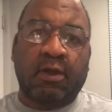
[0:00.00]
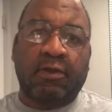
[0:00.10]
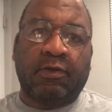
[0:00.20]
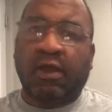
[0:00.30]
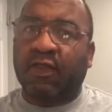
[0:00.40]

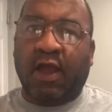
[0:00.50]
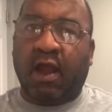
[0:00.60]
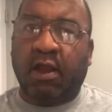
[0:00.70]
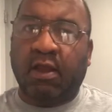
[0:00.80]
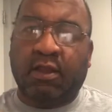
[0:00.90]
So you're
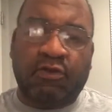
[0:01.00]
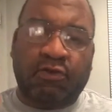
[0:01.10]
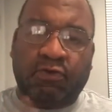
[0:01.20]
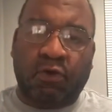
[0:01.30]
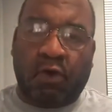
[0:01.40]
there. You did your
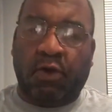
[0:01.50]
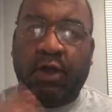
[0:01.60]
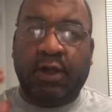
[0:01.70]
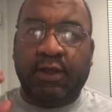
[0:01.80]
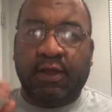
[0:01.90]
school.
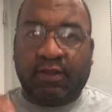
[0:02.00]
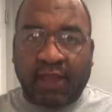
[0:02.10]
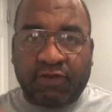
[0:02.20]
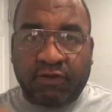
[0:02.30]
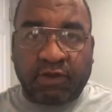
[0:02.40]
You
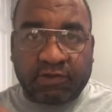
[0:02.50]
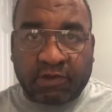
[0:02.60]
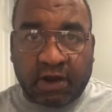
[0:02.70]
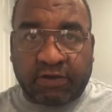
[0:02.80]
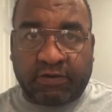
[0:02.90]
did your
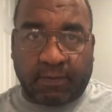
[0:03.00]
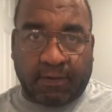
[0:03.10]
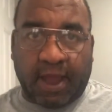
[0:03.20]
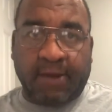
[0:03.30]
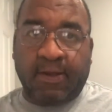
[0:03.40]
externship,
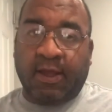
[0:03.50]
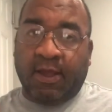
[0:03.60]
right?